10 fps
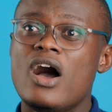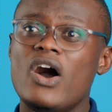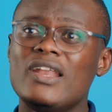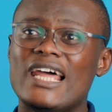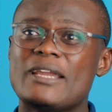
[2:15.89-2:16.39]

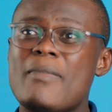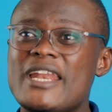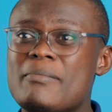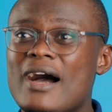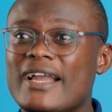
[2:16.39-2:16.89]
Unlike money
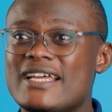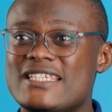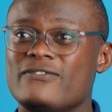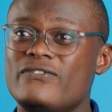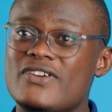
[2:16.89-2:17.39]
market
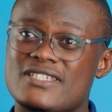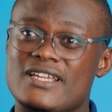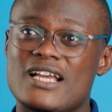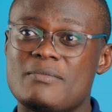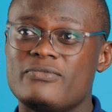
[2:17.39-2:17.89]
and fixed
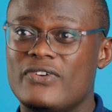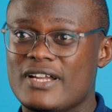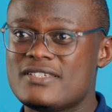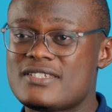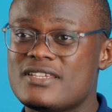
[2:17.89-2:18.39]
income
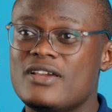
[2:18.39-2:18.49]
funds,